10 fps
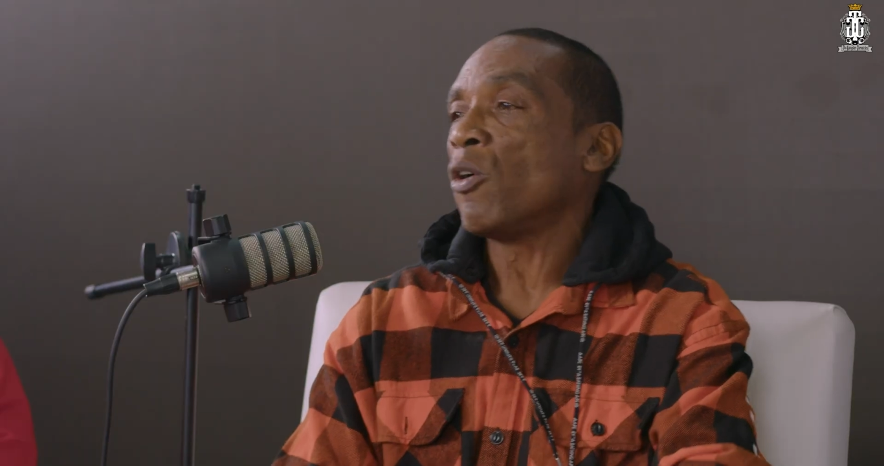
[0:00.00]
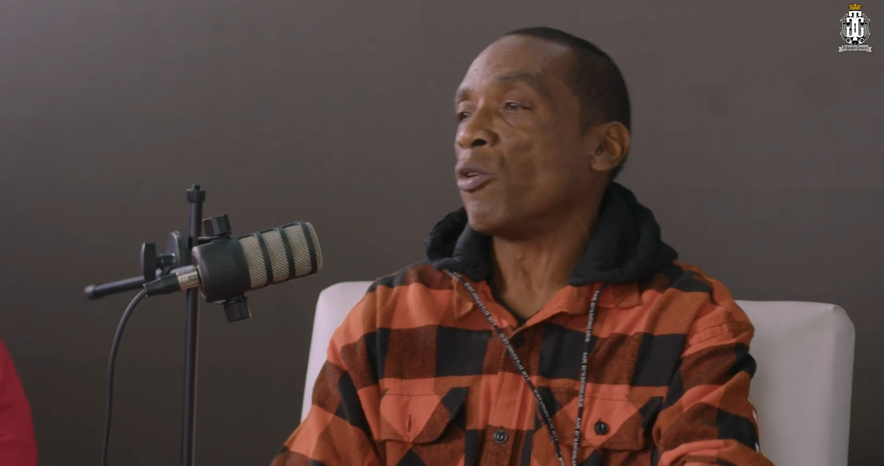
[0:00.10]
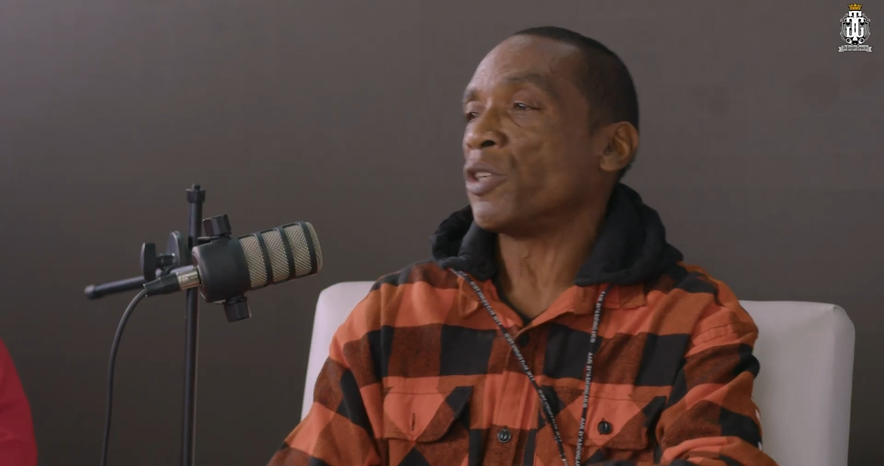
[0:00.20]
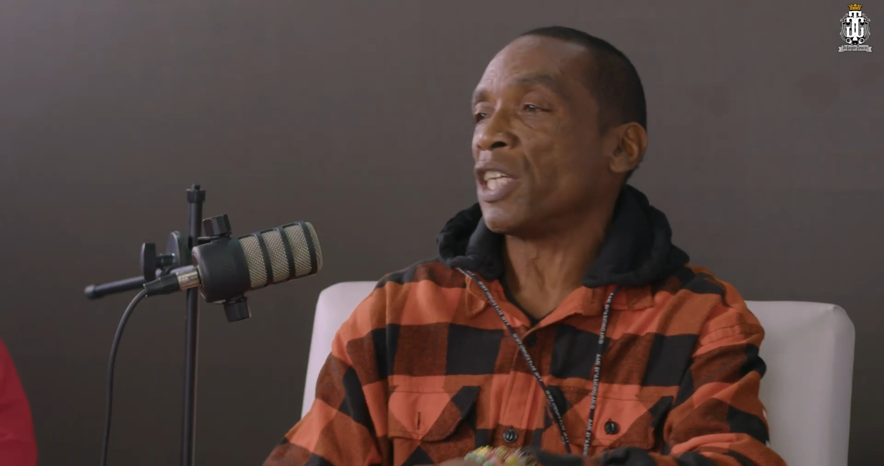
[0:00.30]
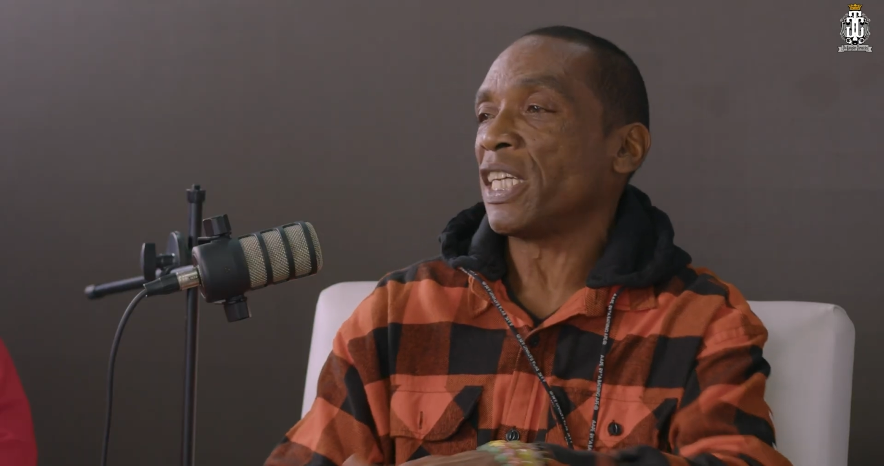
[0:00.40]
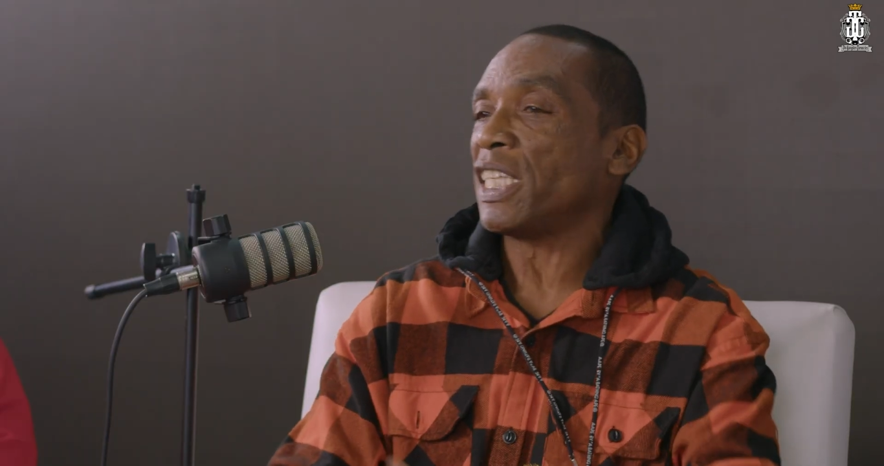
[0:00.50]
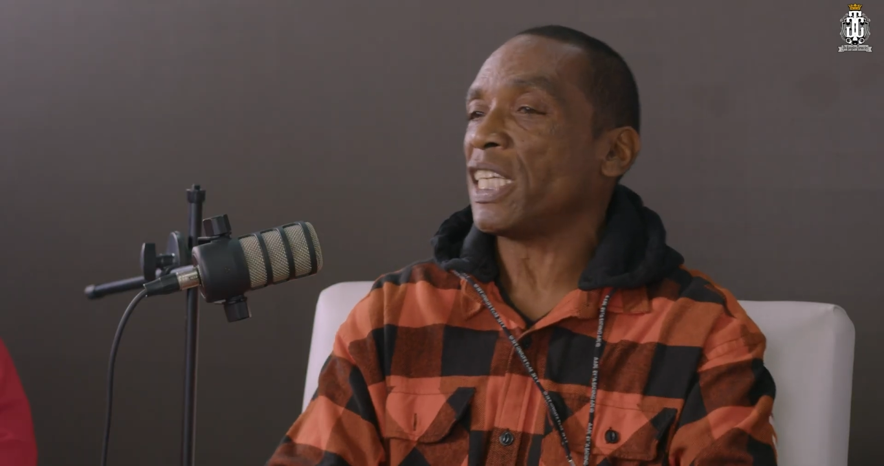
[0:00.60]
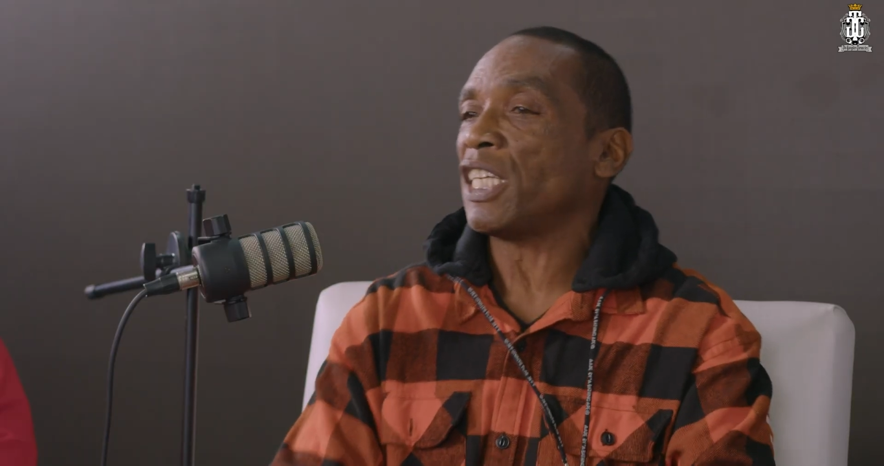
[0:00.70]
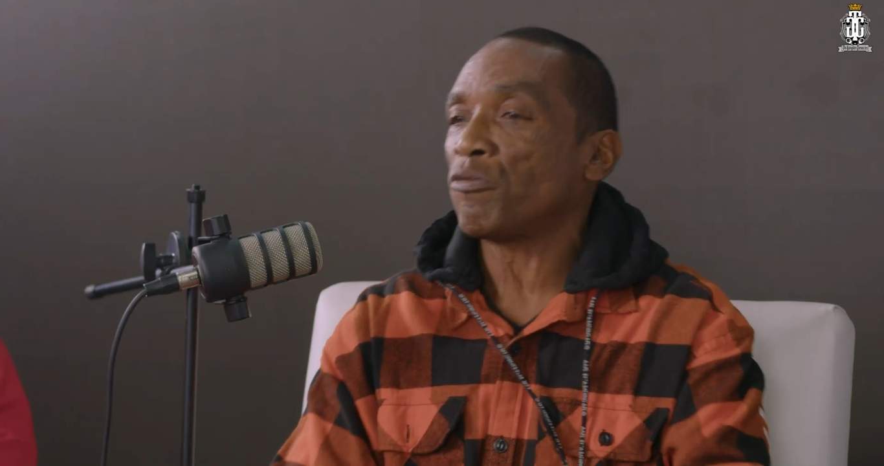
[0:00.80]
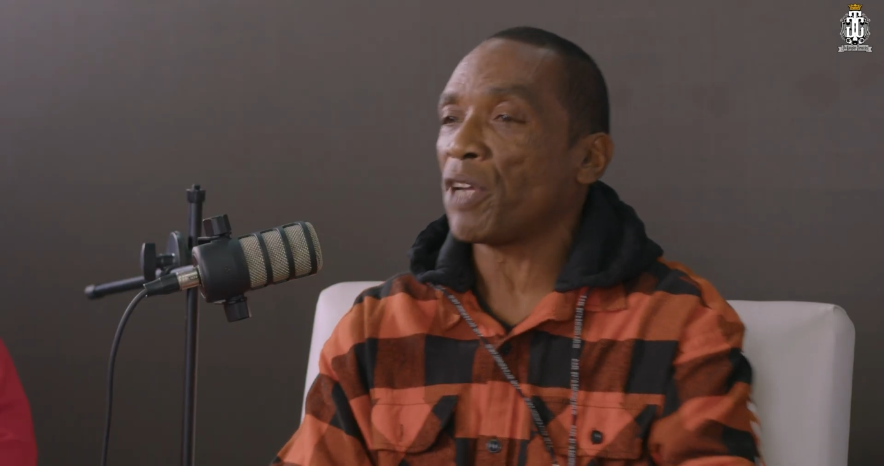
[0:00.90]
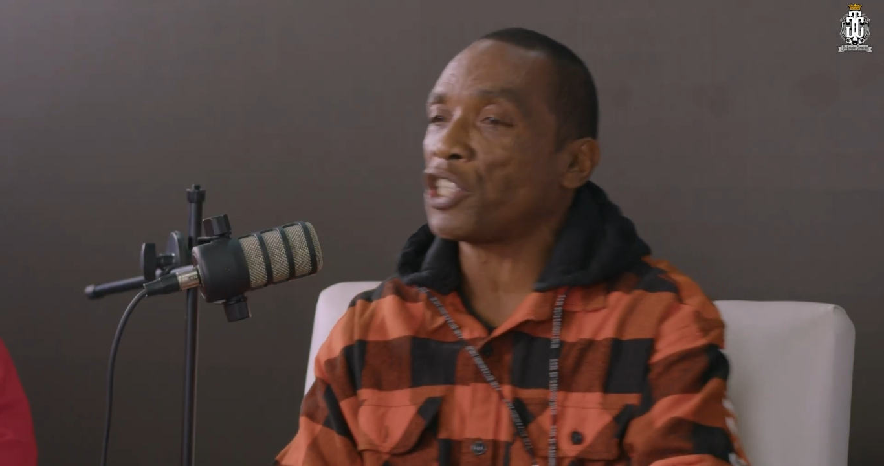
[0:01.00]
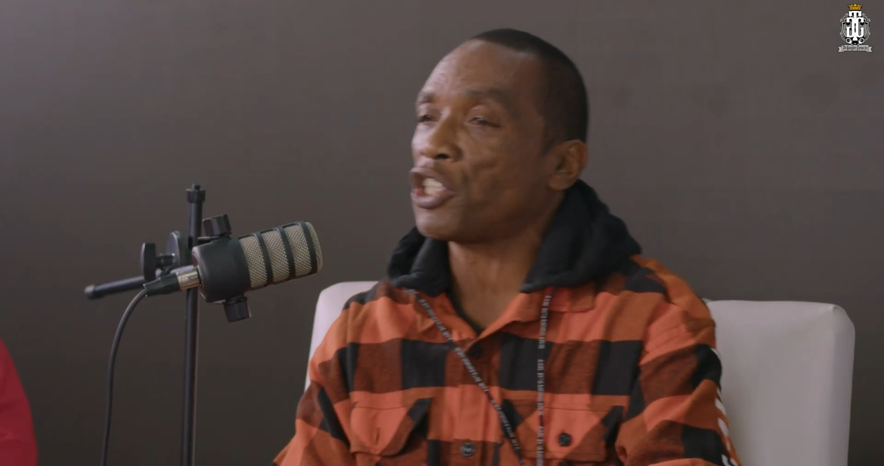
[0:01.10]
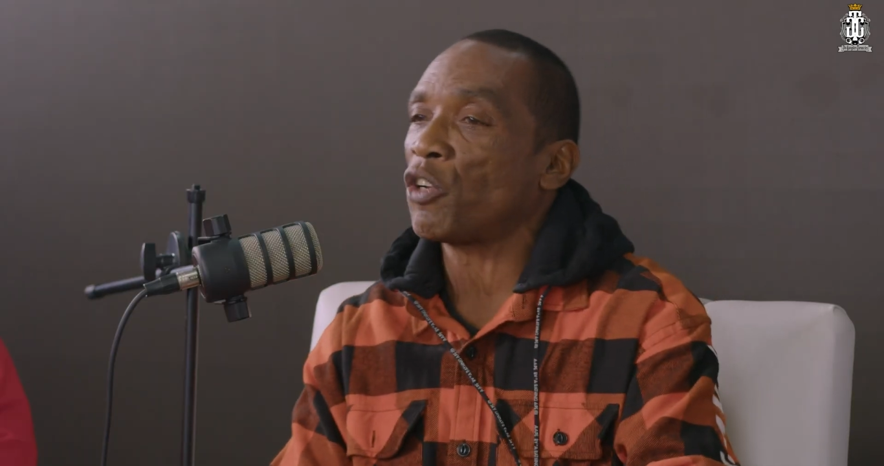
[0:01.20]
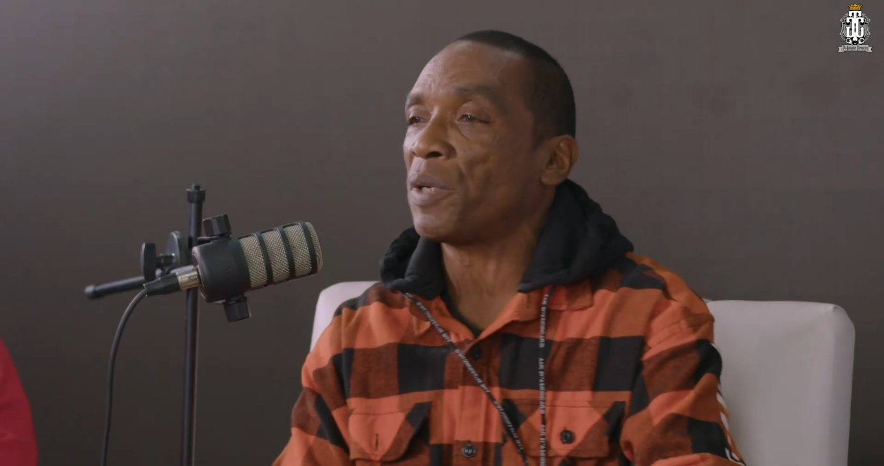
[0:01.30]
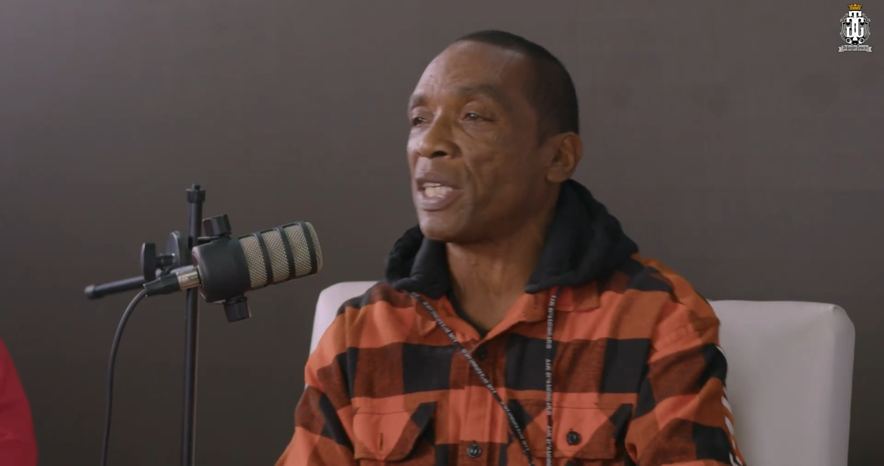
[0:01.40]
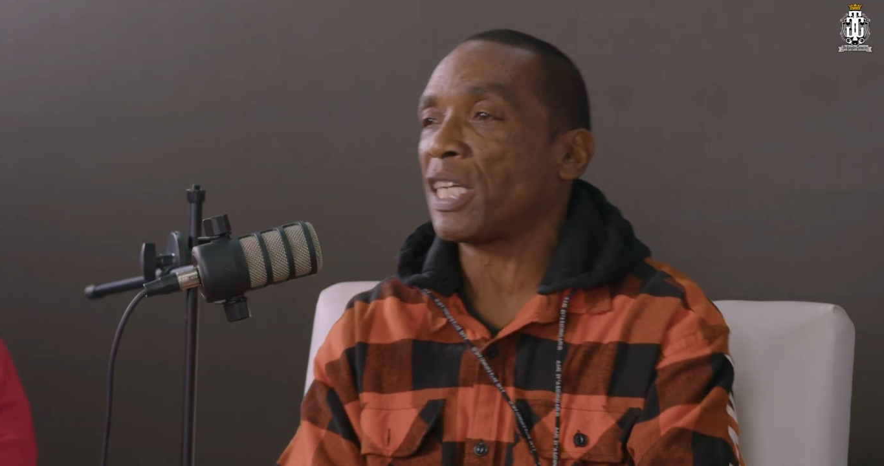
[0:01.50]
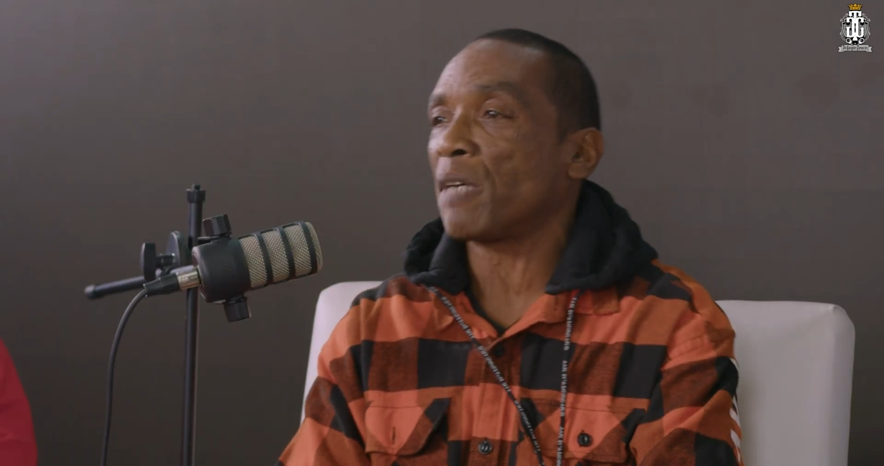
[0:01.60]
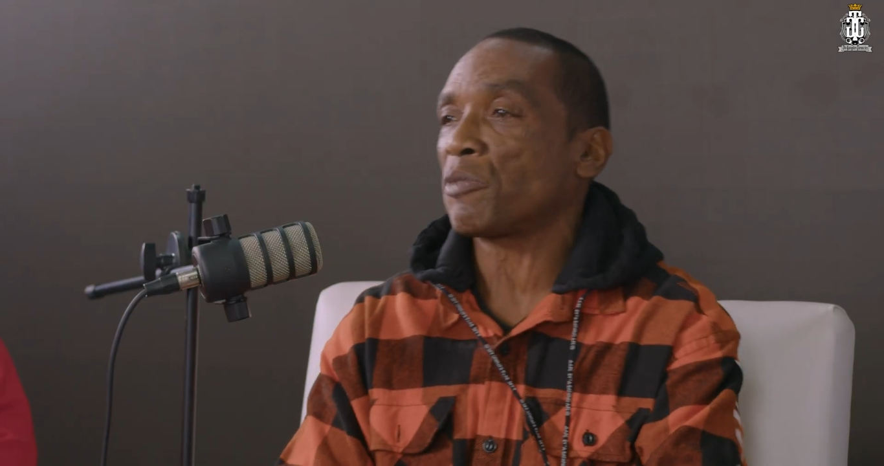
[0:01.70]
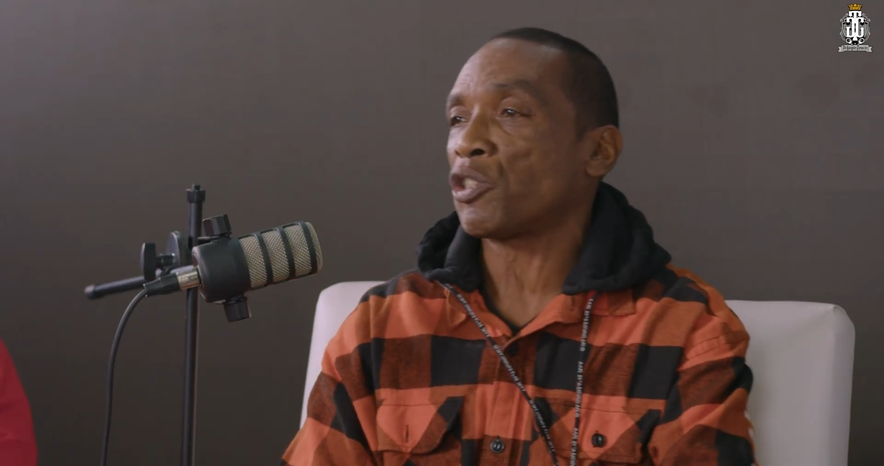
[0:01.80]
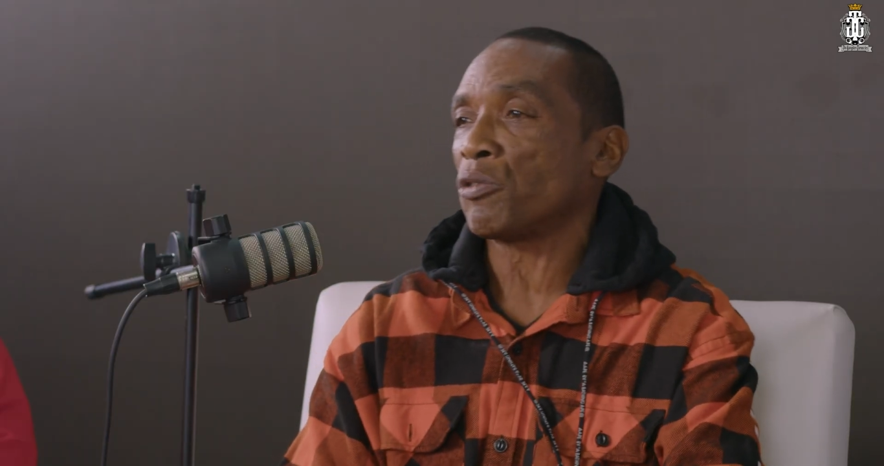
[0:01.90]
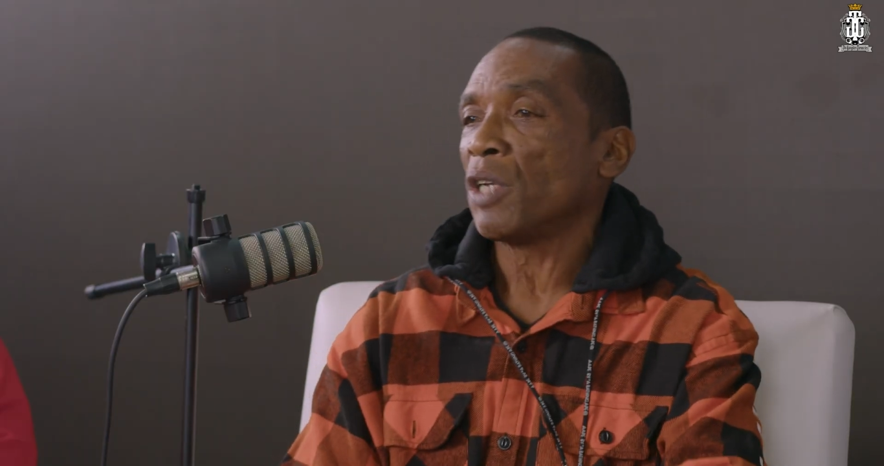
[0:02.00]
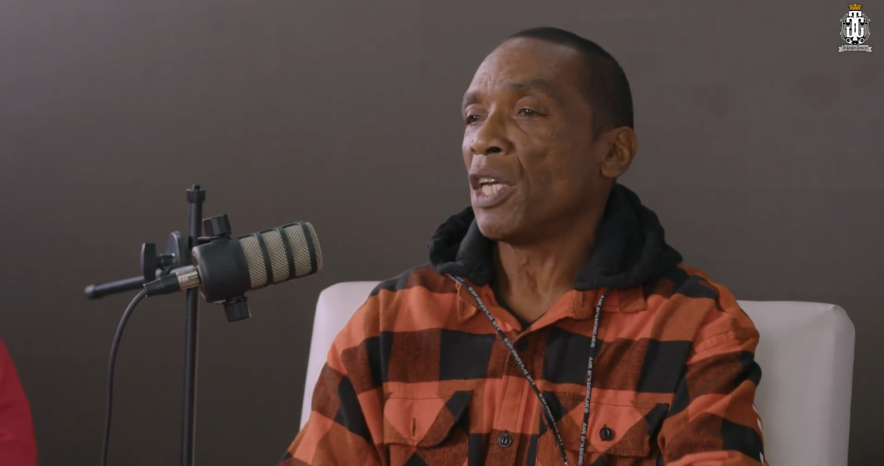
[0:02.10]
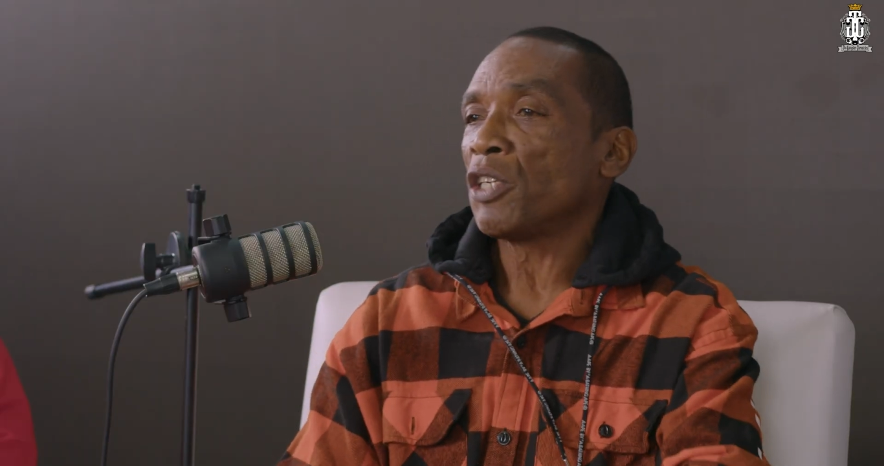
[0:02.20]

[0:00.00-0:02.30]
or the E to E ratio when it comes to